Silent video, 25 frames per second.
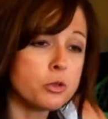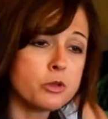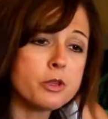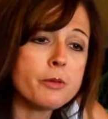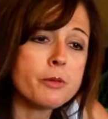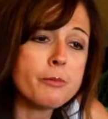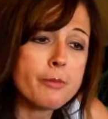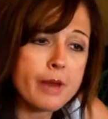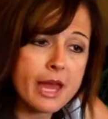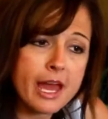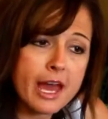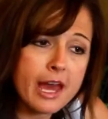the
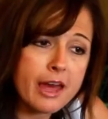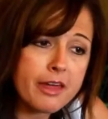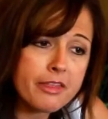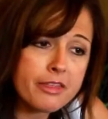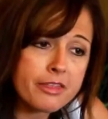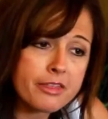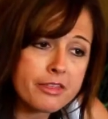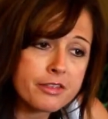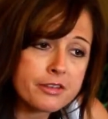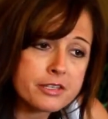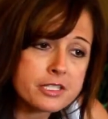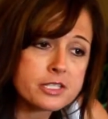math,
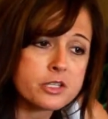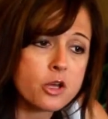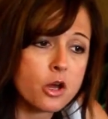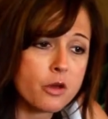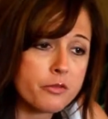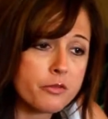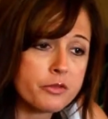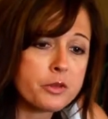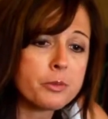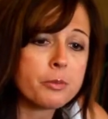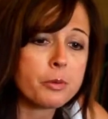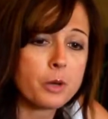
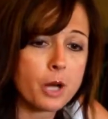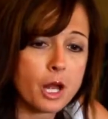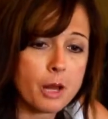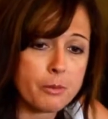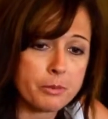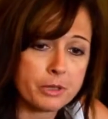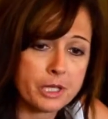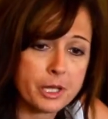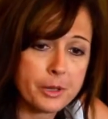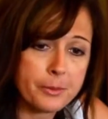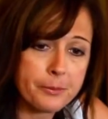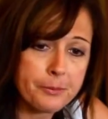solve the
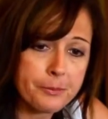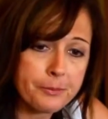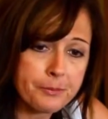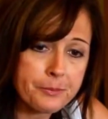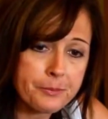problem.